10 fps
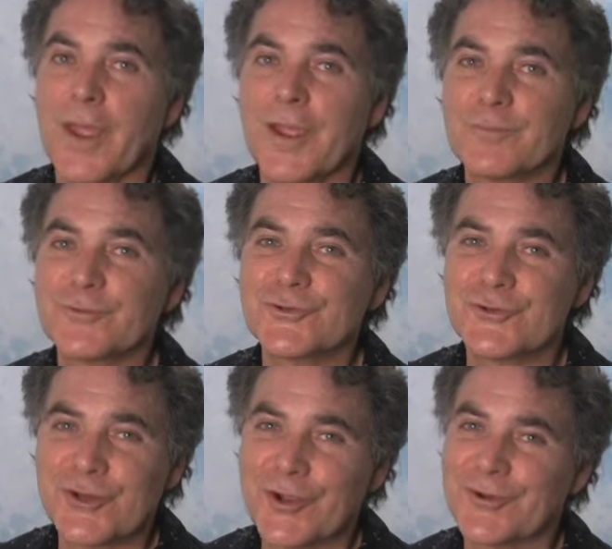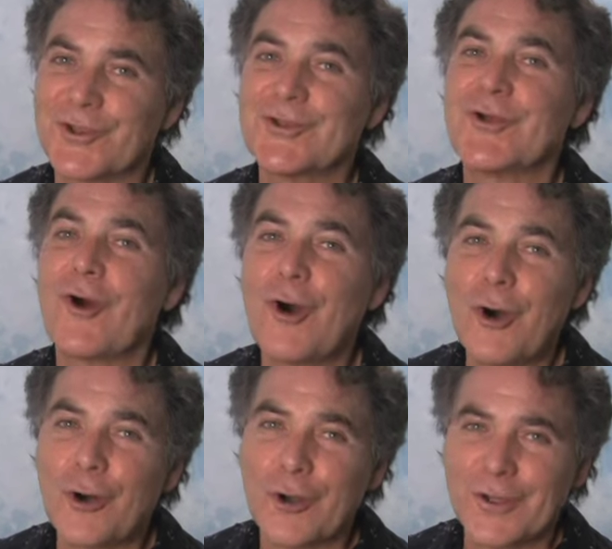April stared in
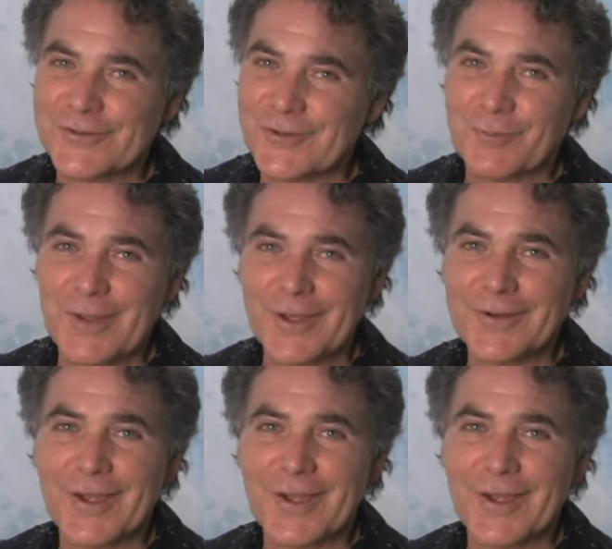awe as the man